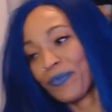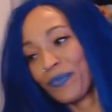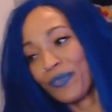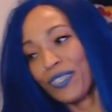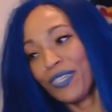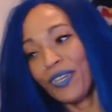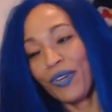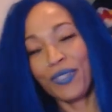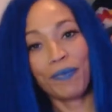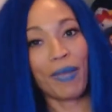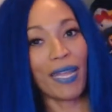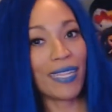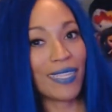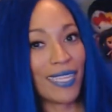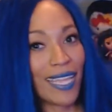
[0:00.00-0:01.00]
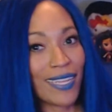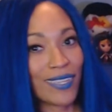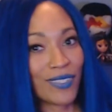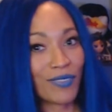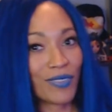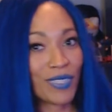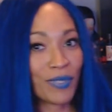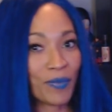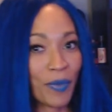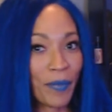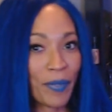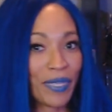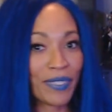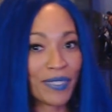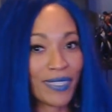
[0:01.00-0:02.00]
You know he's buying the candles for his
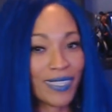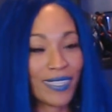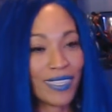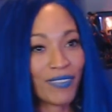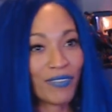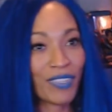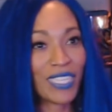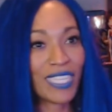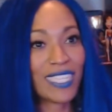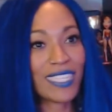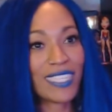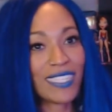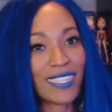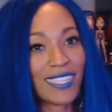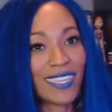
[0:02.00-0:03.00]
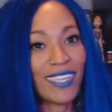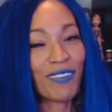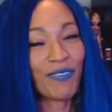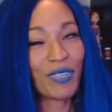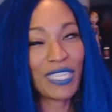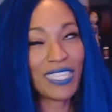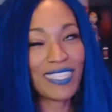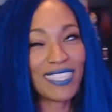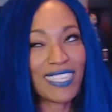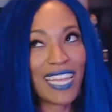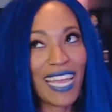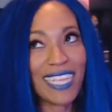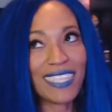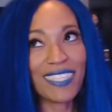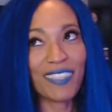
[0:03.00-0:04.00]
women, for his
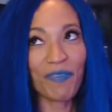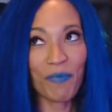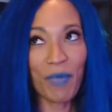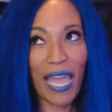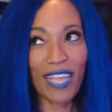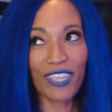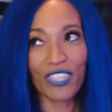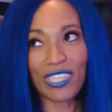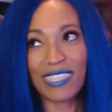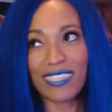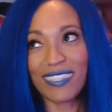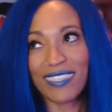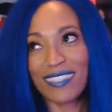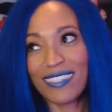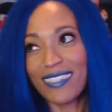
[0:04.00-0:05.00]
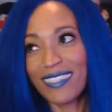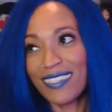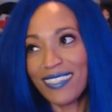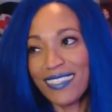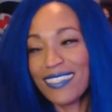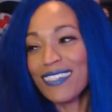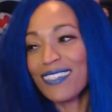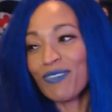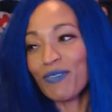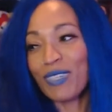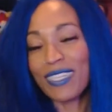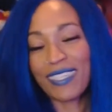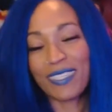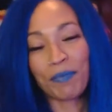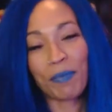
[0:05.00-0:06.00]
nights of passion.
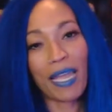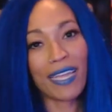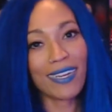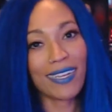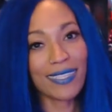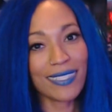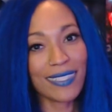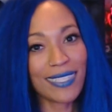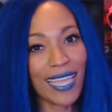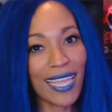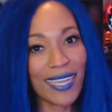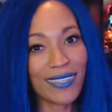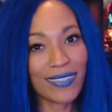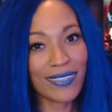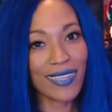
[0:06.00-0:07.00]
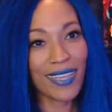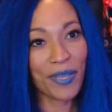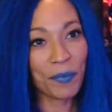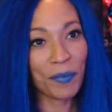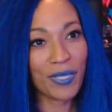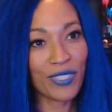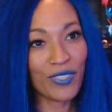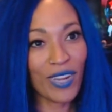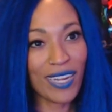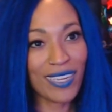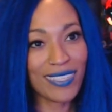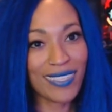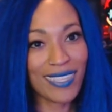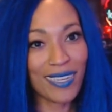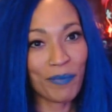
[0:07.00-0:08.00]
Real is buying all these candles up. He's trying to
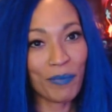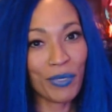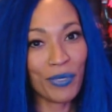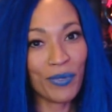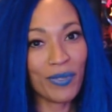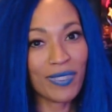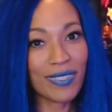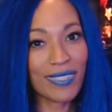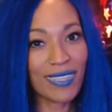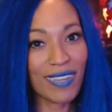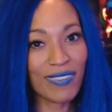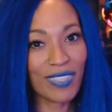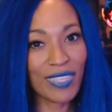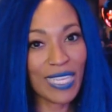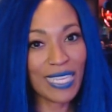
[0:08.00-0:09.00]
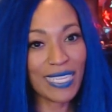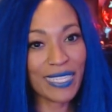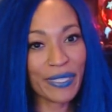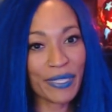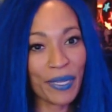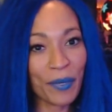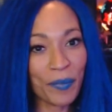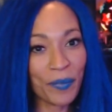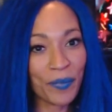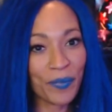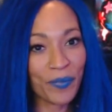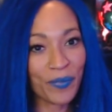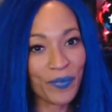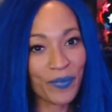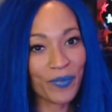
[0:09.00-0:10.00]
set a mood and stuff so he can get some.
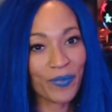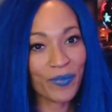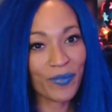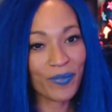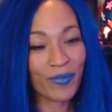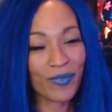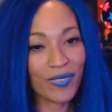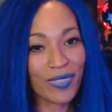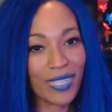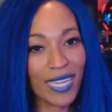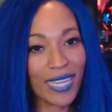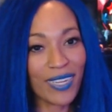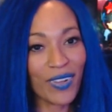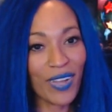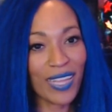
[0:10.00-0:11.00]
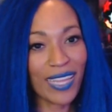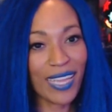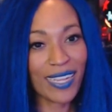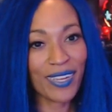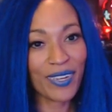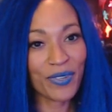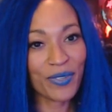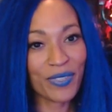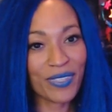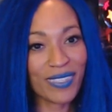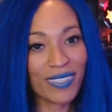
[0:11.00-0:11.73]
I know how that goes.